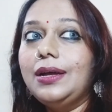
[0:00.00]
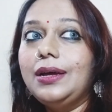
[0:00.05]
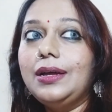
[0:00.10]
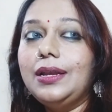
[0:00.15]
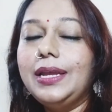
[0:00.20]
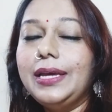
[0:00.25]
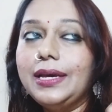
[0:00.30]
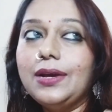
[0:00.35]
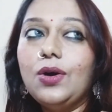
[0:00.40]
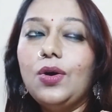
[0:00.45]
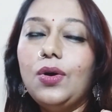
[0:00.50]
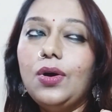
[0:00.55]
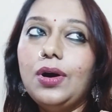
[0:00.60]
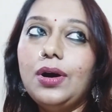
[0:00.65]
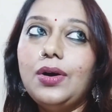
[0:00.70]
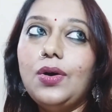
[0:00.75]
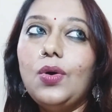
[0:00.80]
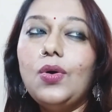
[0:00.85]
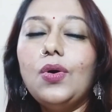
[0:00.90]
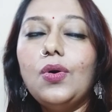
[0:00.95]
like,
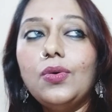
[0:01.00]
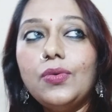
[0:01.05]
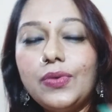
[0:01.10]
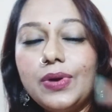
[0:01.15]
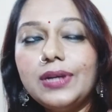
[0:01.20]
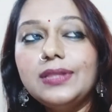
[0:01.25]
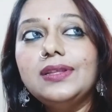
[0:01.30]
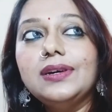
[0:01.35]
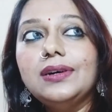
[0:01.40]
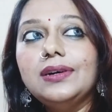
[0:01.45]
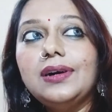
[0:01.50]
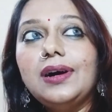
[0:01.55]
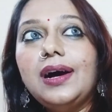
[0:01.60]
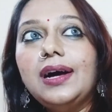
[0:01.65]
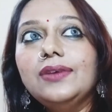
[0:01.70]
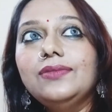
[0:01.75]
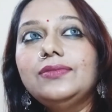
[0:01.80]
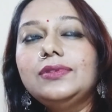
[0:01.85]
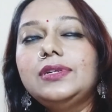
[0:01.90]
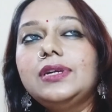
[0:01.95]
or rather
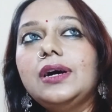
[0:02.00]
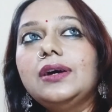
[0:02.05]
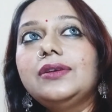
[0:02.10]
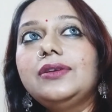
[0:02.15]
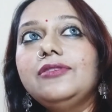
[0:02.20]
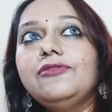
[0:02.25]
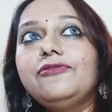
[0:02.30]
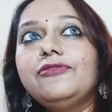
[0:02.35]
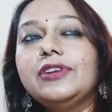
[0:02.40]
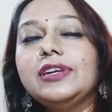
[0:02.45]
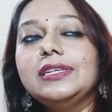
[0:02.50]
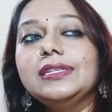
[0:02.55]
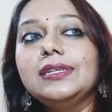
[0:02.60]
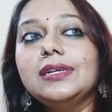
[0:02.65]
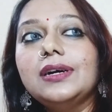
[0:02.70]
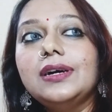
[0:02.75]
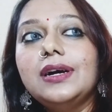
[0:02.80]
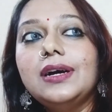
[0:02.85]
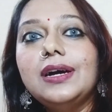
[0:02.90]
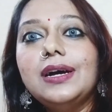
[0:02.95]
I would rephrase,
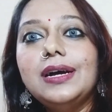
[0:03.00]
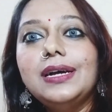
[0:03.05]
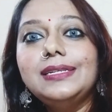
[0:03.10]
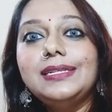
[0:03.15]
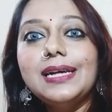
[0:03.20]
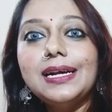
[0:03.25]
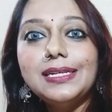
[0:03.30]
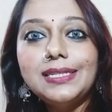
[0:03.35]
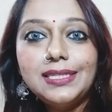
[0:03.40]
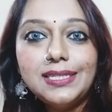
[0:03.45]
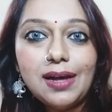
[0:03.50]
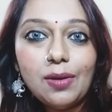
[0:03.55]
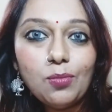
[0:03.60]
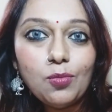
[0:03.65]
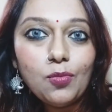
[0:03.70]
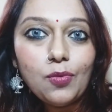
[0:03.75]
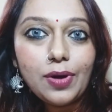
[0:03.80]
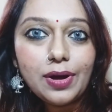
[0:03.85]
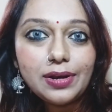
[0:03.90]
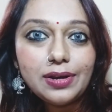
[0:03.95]
it's
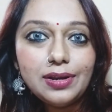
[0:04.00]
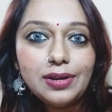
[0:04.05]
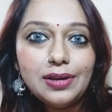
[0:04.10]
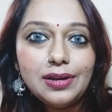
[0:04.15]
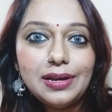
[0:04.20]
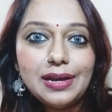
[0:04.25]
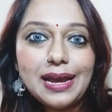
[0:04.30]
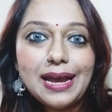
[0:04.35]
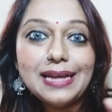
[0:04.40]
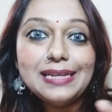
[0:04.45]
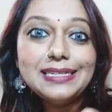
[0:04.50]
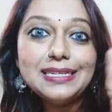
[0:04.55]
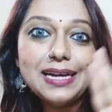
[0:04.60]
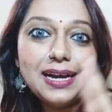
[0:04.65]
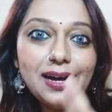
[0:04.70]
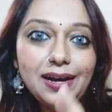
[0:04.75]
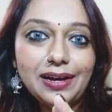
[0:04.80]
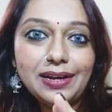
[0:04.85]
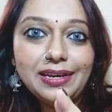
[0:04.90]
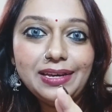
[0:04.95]
someone and
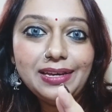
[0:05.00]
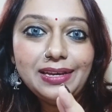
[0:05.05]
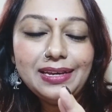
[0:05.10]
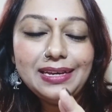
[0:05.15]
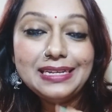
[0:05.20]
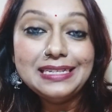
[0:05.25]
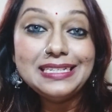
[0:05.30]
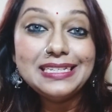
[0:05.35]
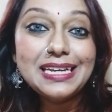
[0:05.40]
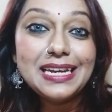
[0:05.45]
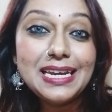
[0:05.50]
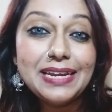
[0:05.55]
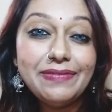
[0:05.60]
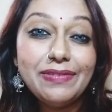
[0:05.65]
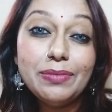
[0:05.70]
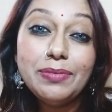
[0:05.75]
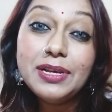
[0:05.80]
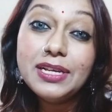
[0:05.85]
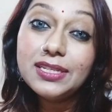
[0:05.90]
I. It can never be